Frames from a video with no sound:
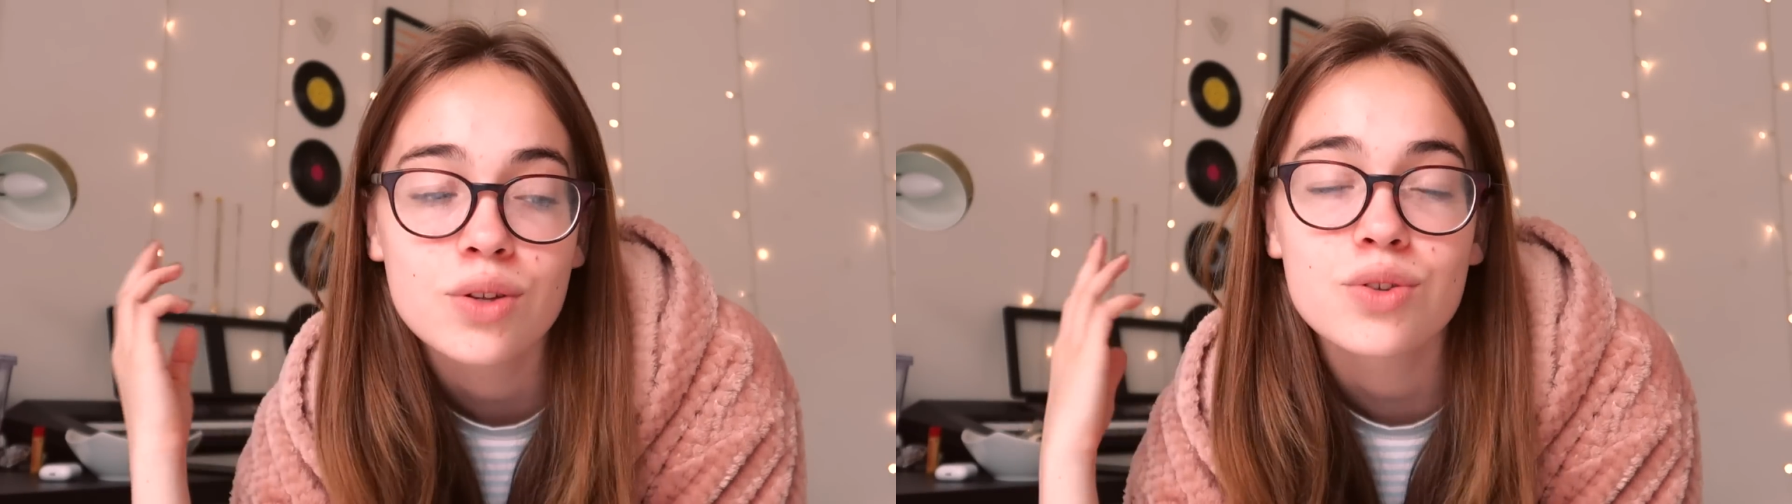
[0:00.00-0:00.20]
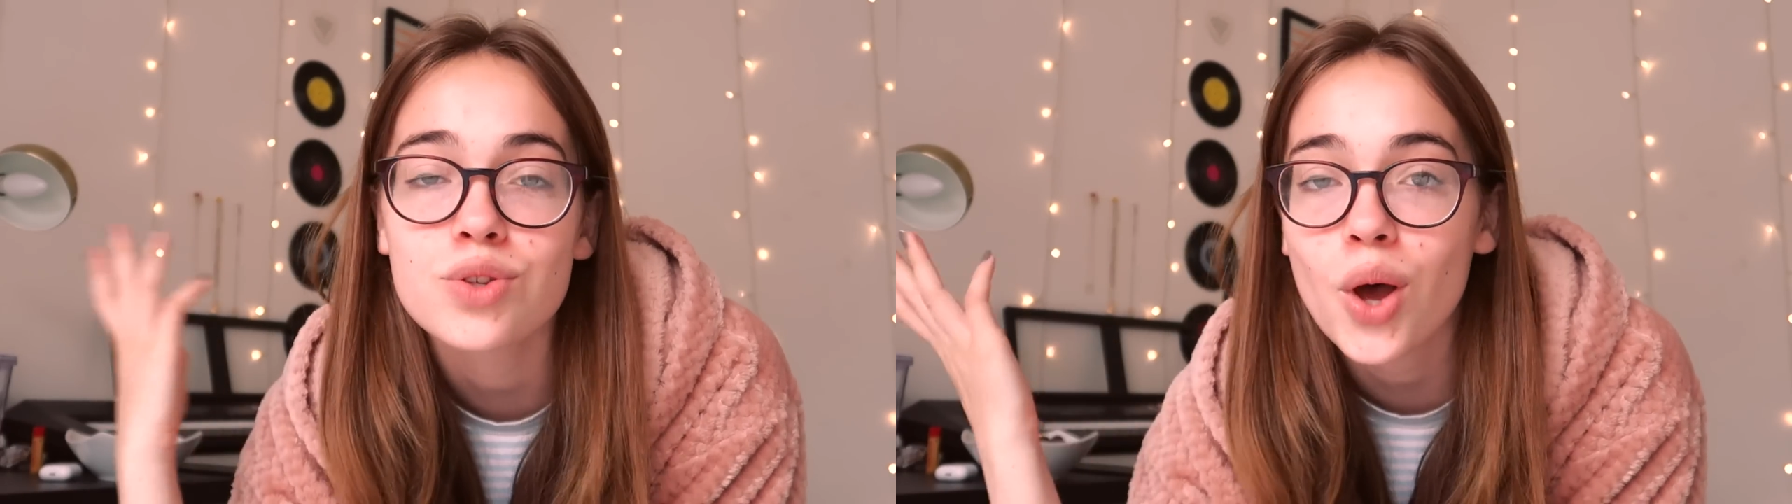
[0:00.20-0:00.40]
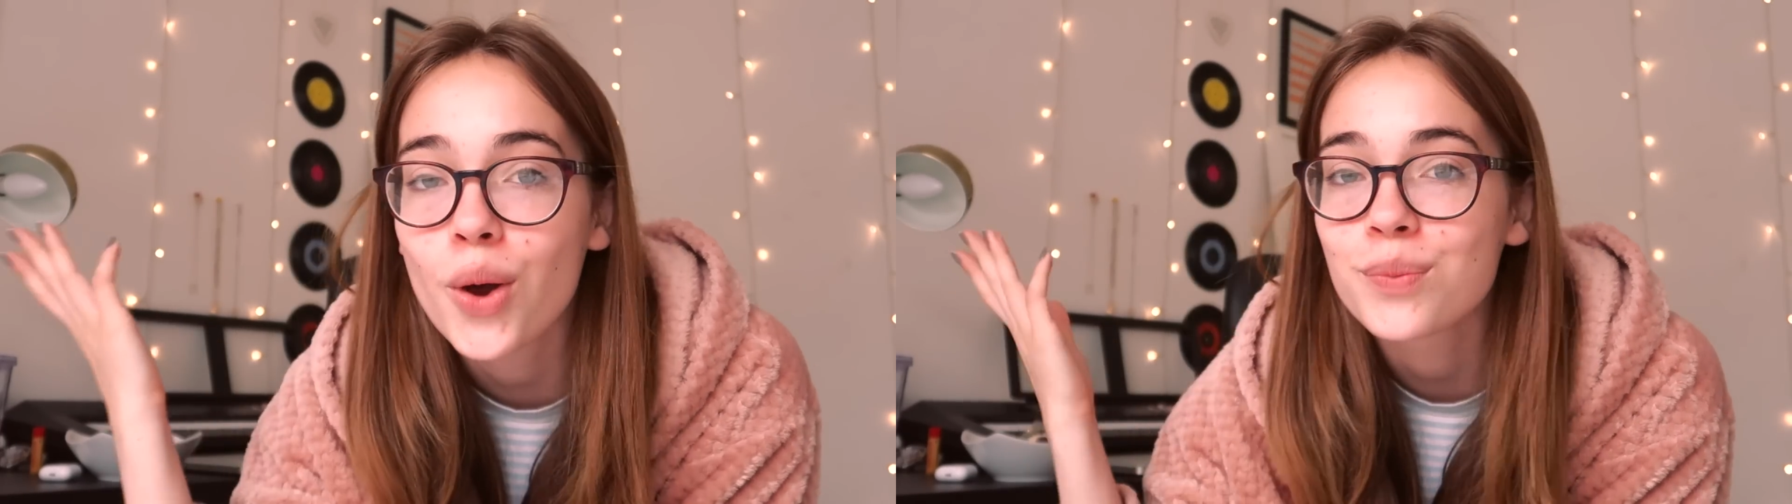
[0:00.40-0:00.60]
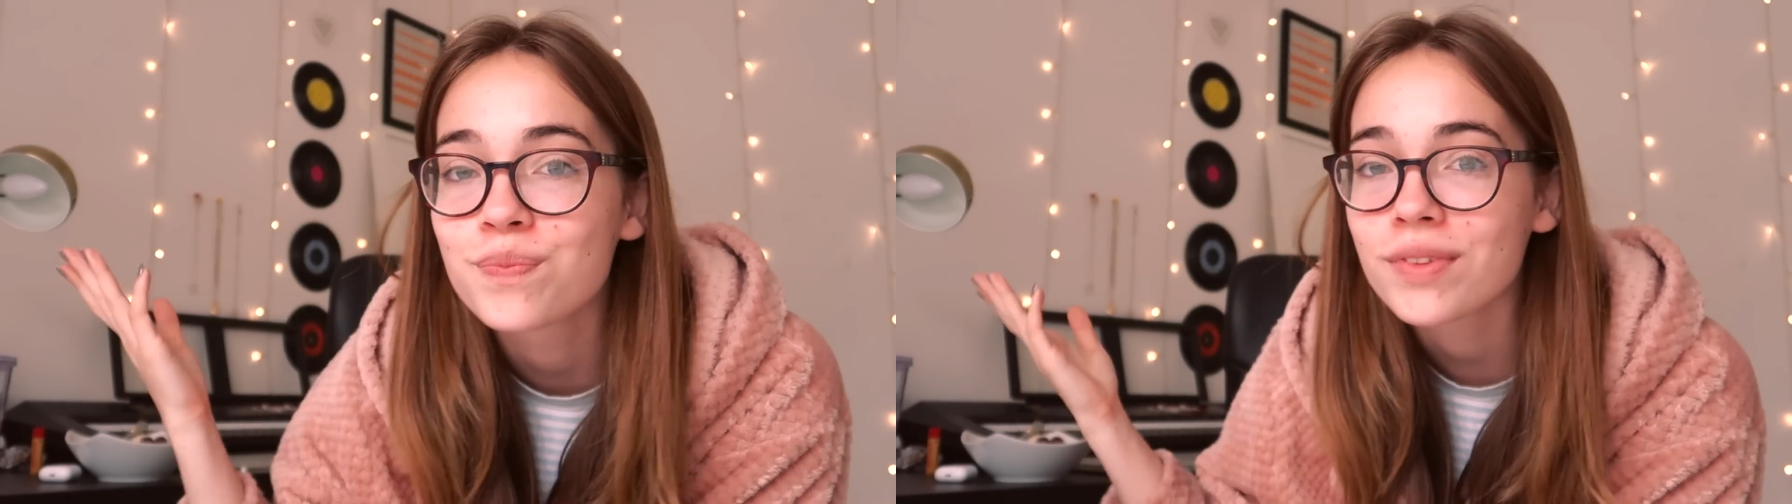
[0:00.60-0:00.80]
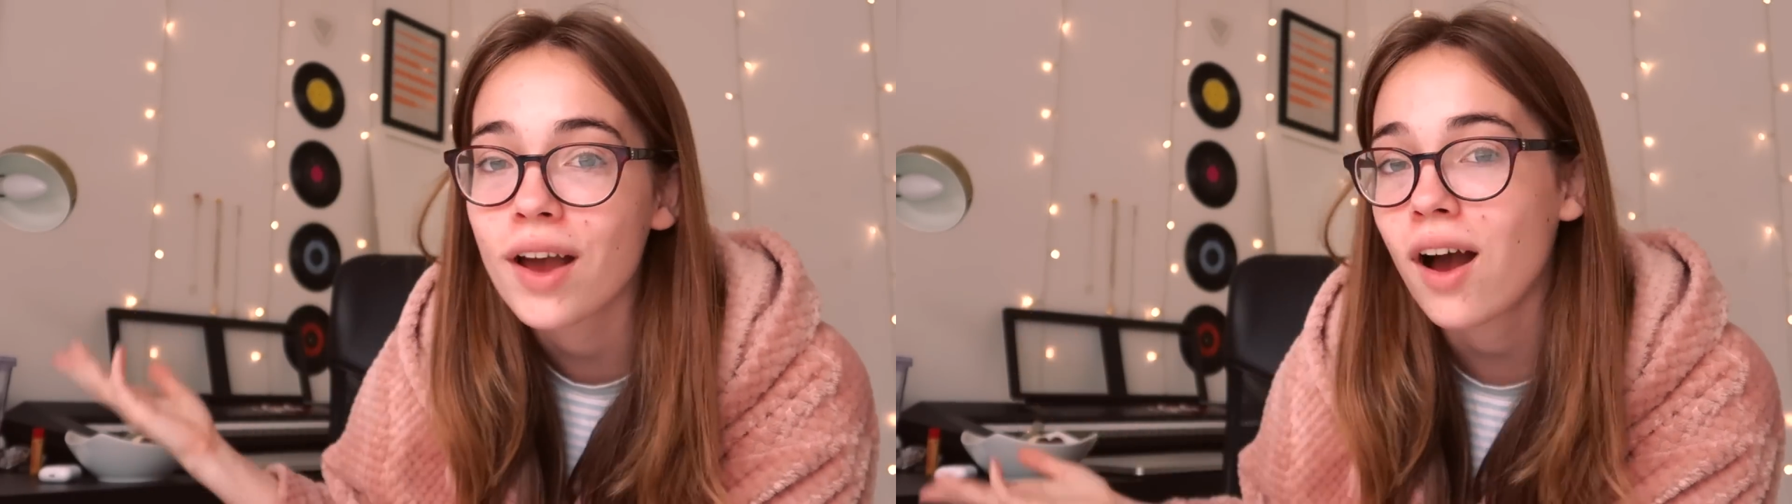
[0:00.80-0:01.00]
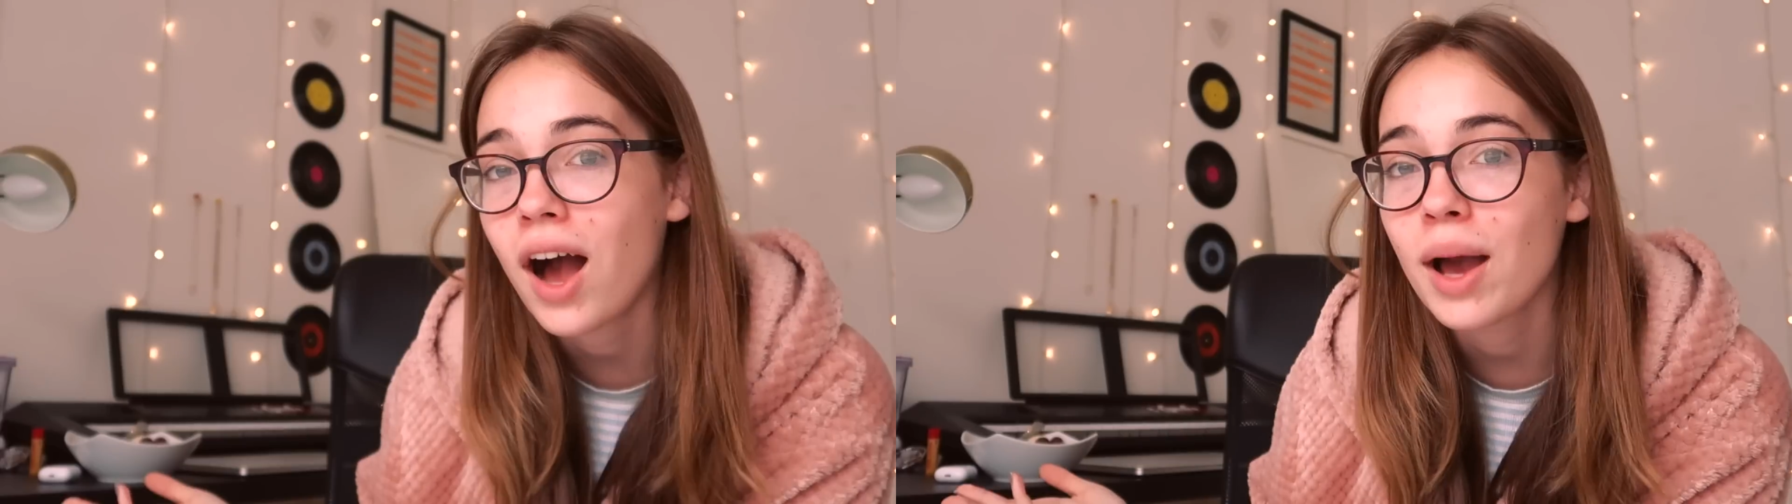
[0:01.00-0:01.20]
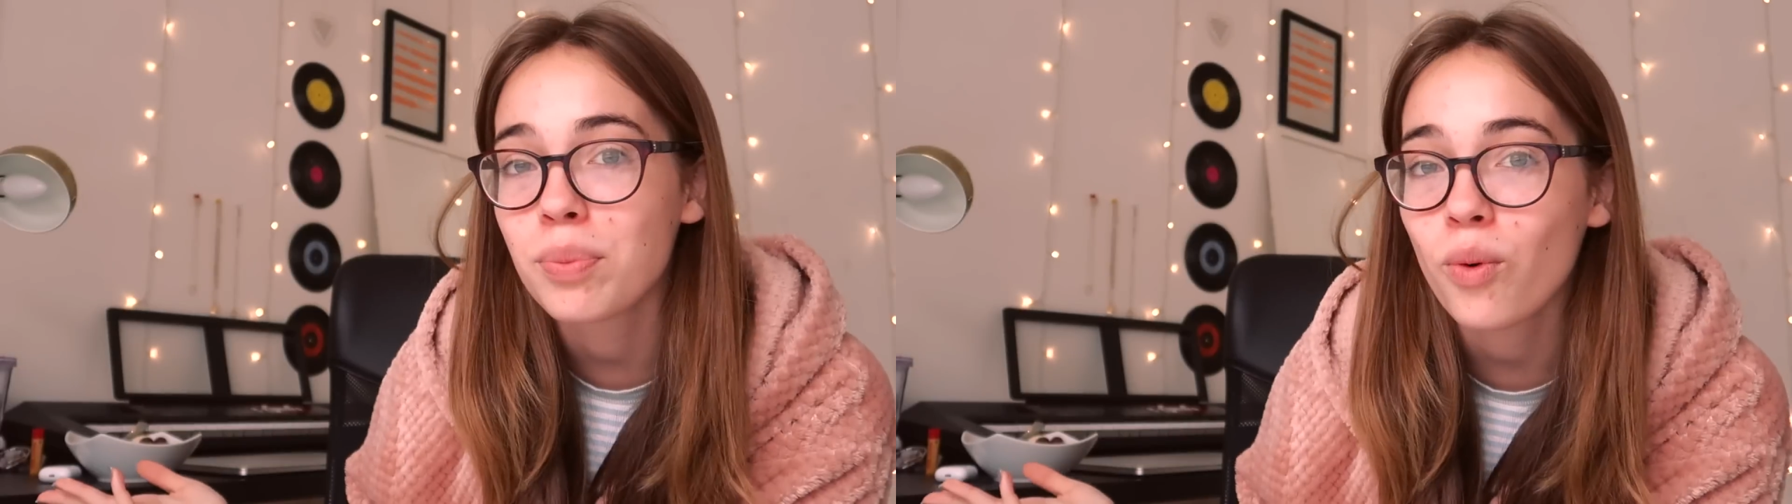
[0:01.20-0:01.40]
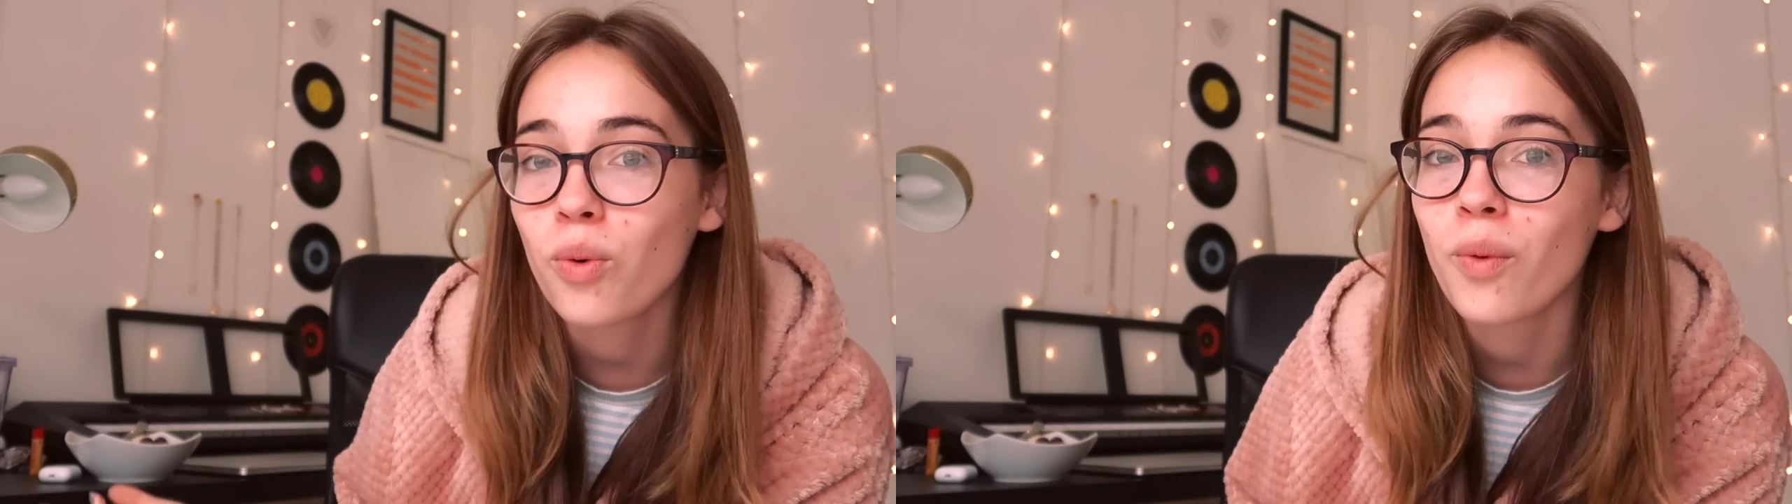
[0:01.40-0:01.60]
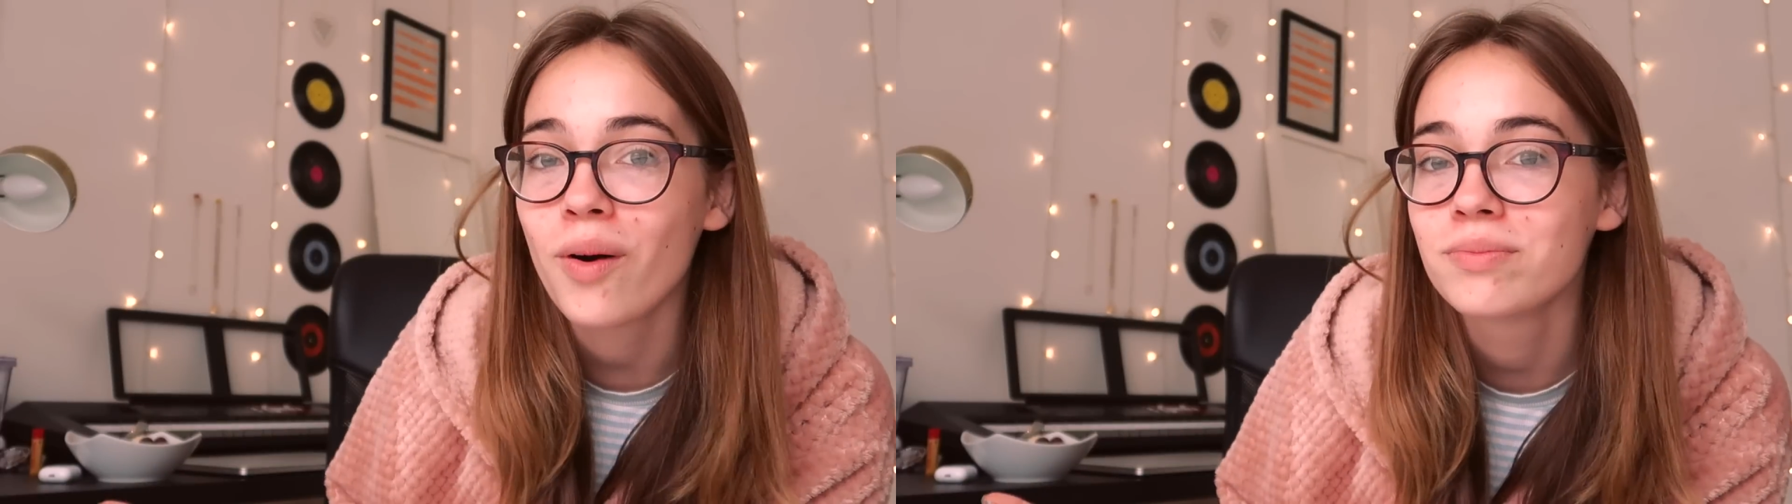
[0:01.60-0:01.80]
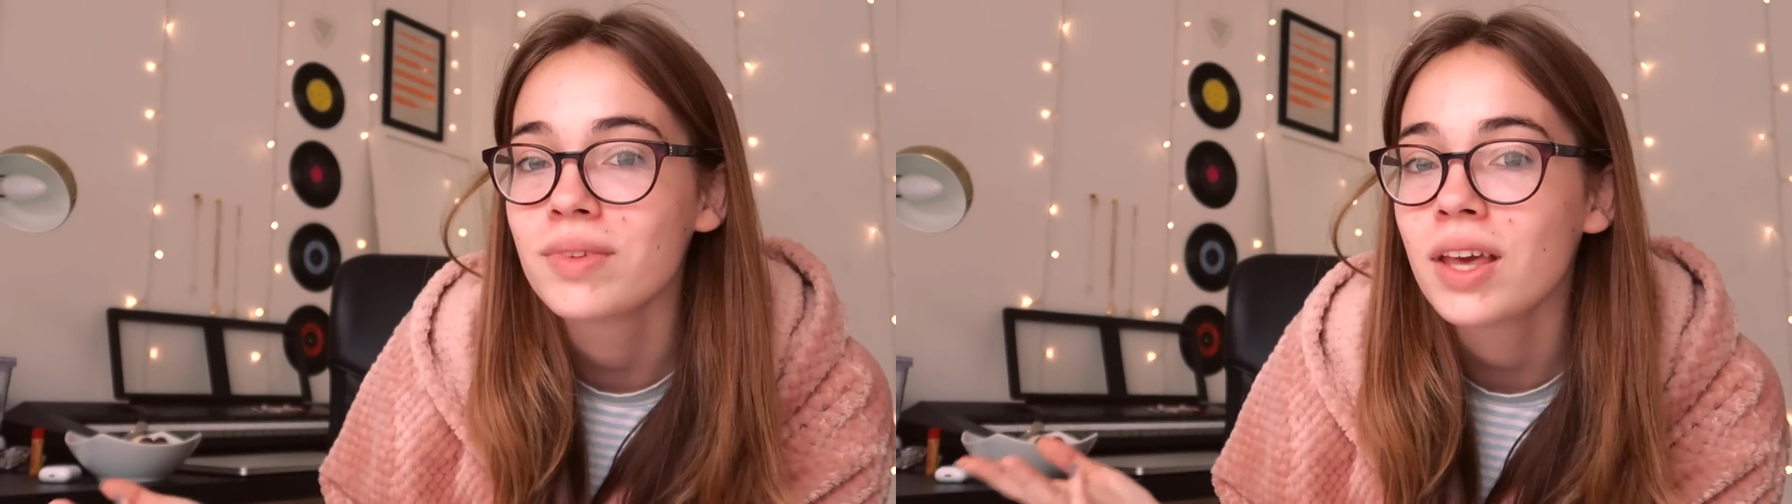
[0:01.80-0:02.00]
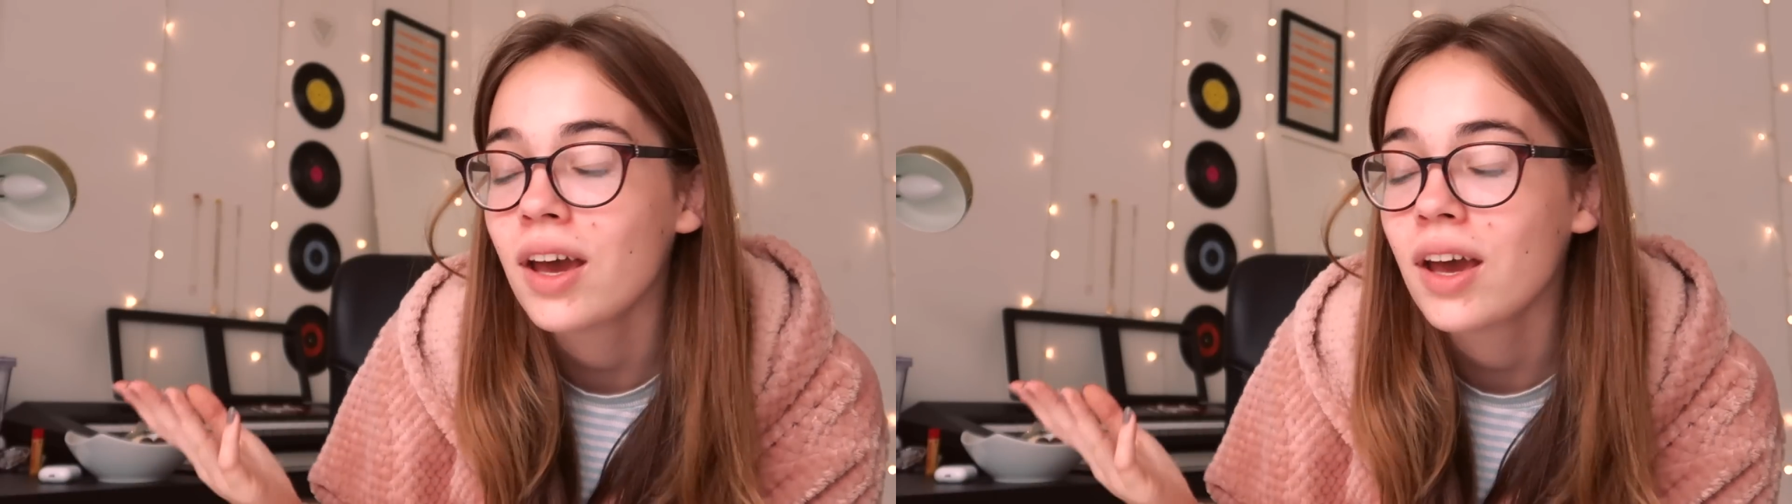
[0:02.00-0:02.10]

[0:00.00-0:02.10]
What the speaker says: so I bought one.